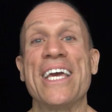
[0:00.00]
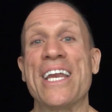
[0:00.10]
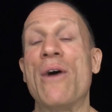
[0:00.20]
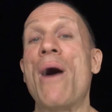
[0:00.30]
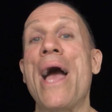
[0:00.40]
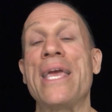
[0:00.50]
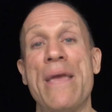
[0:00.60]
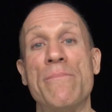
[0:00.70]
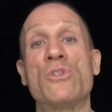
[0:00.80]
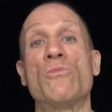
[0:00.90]
you know, I
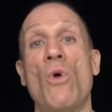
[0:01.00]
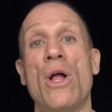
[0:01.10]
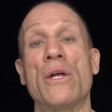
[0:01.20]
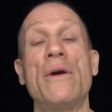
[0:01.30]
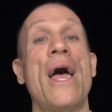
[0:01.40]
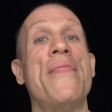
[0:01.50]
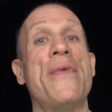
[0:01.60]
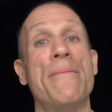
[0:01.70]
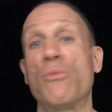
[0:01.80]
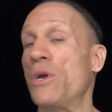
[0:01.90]
keep them smaller and
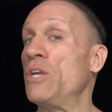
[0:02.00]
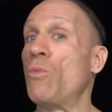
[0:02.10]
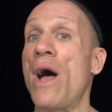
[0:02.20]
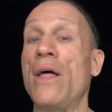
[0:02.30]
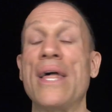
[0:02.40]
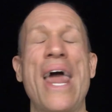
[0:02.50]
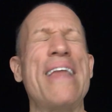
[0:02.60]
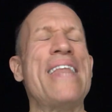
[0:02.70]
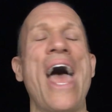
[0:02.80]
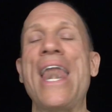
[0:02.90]
they breed well, and
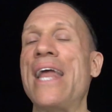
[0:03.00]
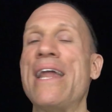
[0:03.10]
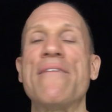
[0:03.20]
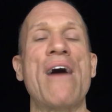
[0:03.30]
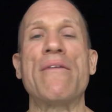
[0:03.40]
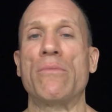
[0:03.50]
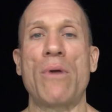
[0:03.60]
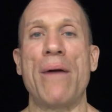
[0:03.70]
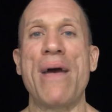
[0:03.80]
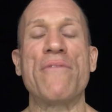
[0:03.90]
I never have a
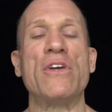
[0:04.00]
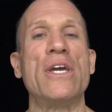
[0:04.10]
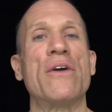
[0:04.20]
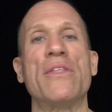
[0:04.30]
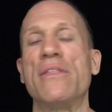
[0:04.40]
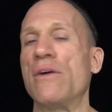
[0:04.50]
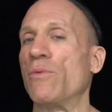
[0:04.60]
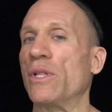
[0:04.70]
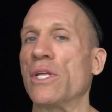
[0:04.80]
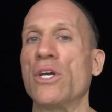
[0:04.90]
problem. Every year they're
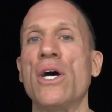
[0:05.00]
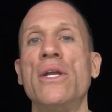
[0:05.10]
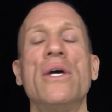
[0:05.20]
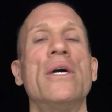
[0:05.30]
really good.